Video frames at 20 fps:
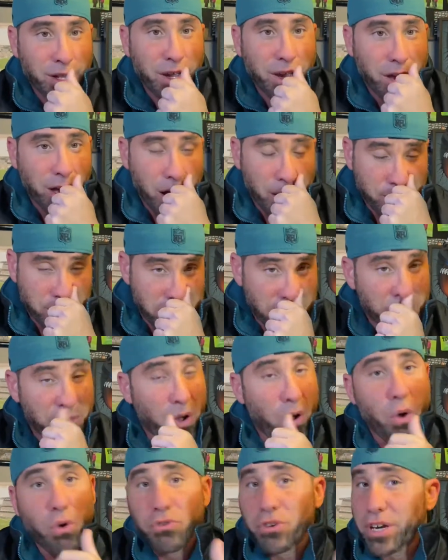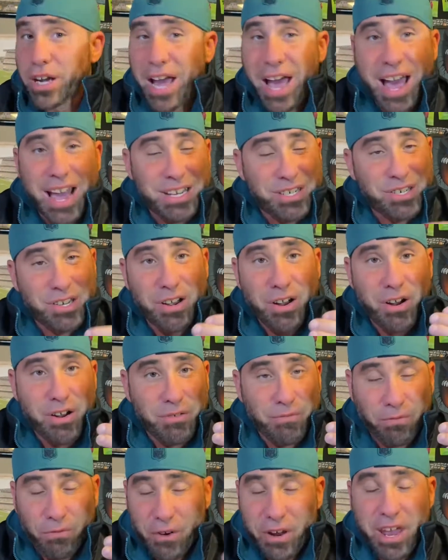Some older guys are
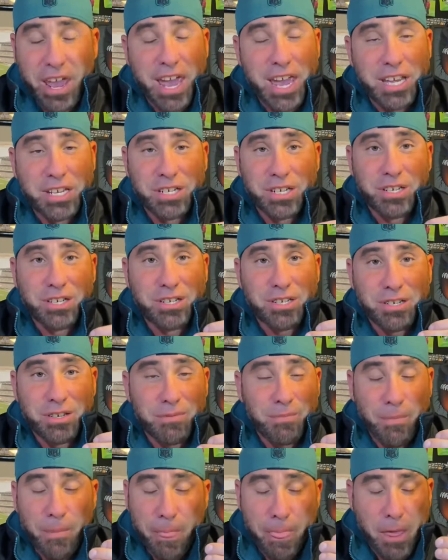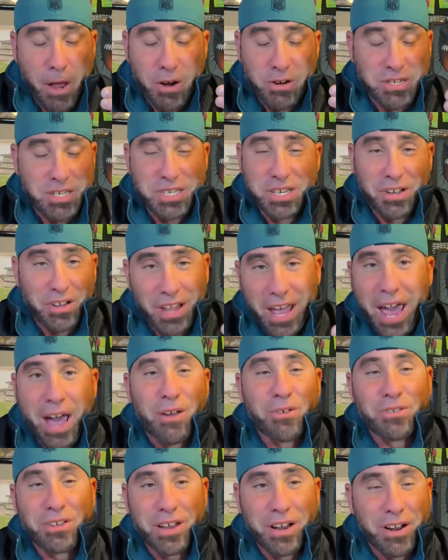free agents, are still
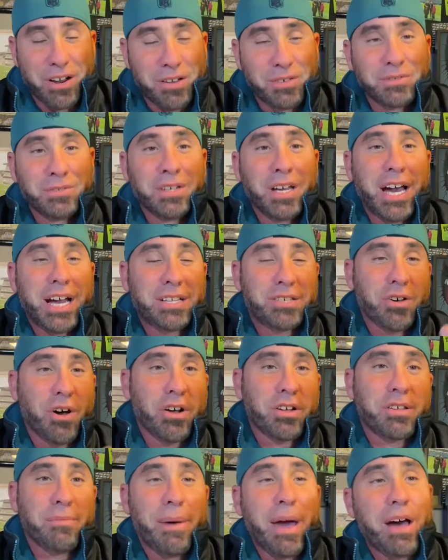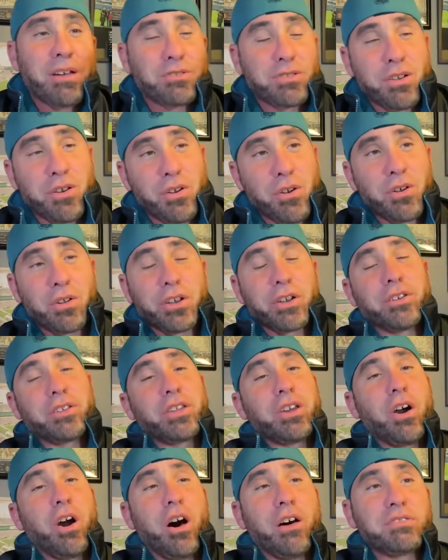out there. I talked about earlier in the
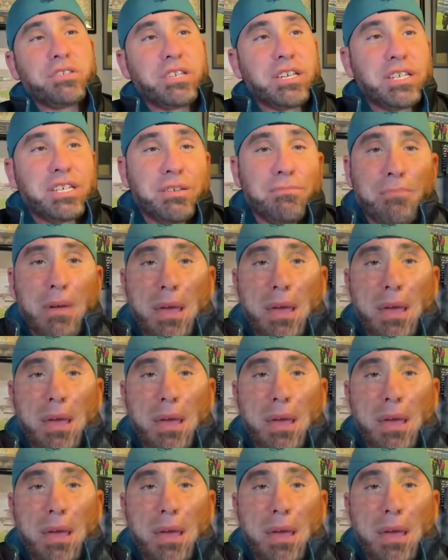offseason, maybe